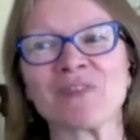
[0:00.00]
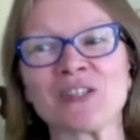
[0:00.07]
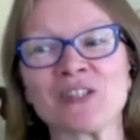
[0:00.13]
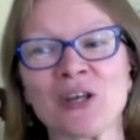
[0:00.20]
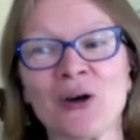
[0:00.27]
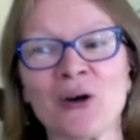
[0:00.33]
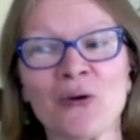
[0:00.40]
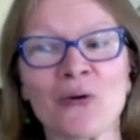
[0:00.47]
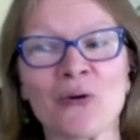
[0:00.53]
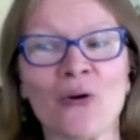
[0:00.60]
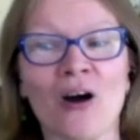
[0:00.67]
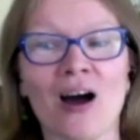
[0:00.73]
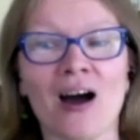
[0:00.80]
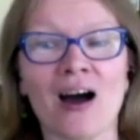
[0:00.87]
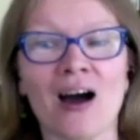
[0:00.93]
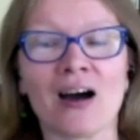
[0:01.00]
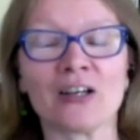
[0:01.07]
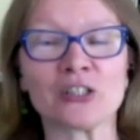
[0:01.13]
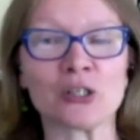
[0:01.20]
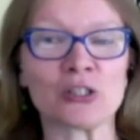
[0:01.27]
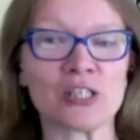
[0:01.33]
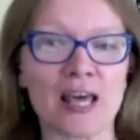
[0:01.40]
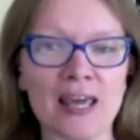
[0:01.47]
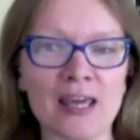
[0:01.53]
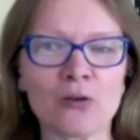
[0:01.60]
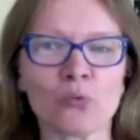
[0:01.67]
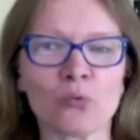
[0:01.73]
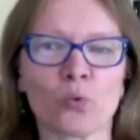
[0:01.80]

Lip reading: So today